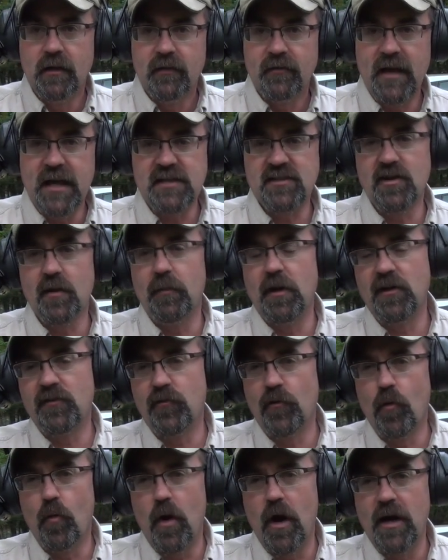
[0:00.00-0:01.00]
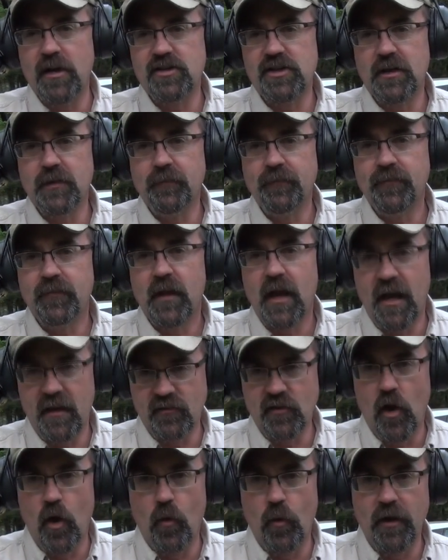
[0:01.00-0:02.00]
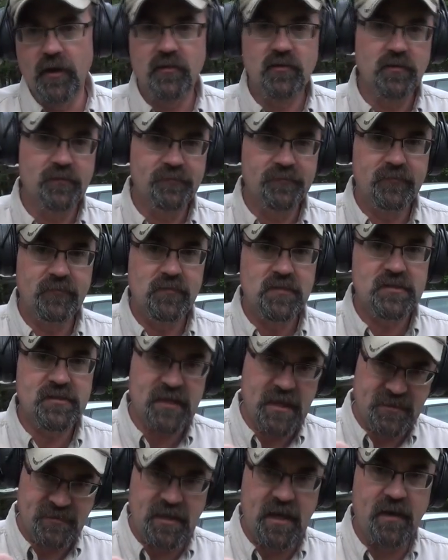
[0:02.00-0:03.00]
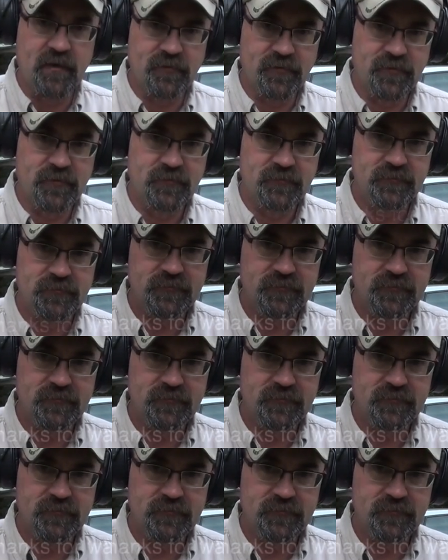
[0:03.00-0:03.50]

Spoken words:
Thanks so much for watching. As always, stay safe.